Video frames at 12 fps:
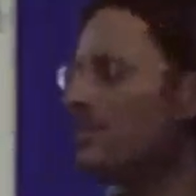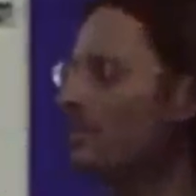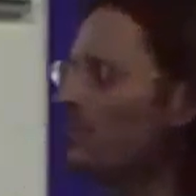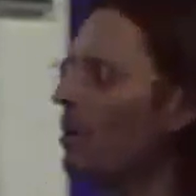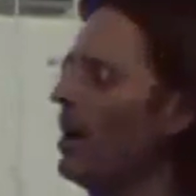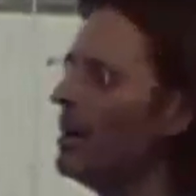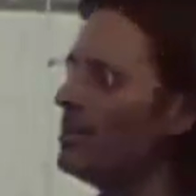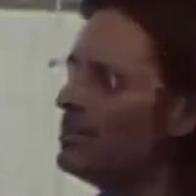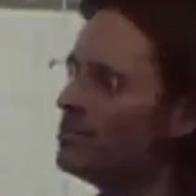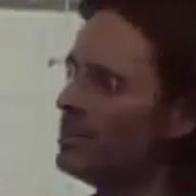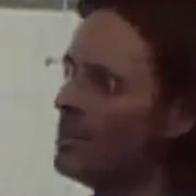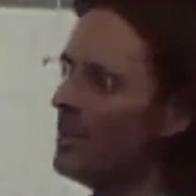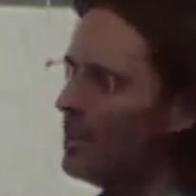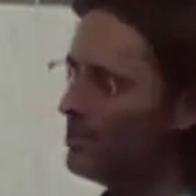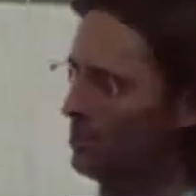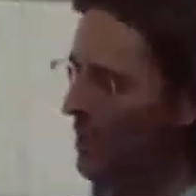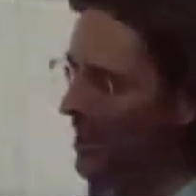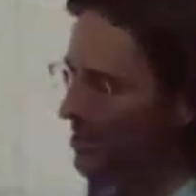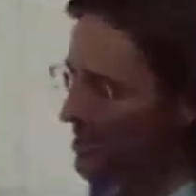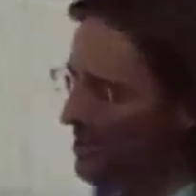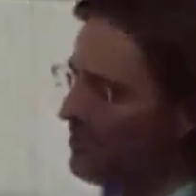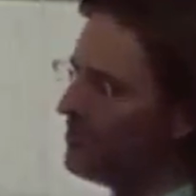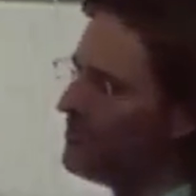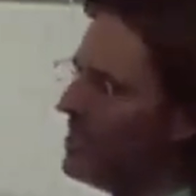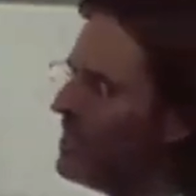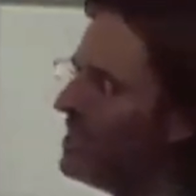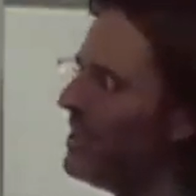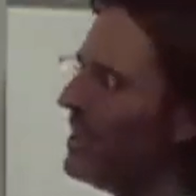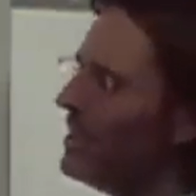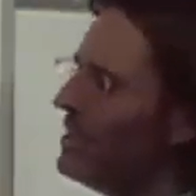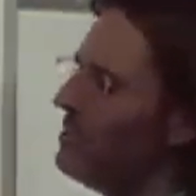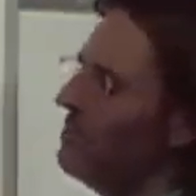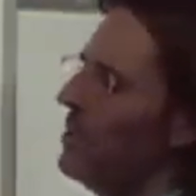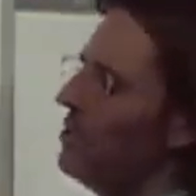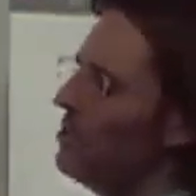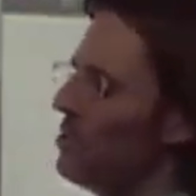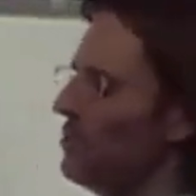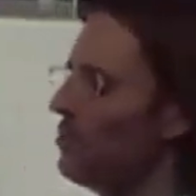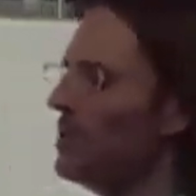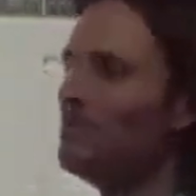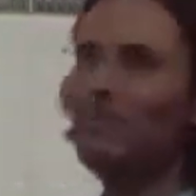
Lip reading: The reason why is, to actually feel any emotion,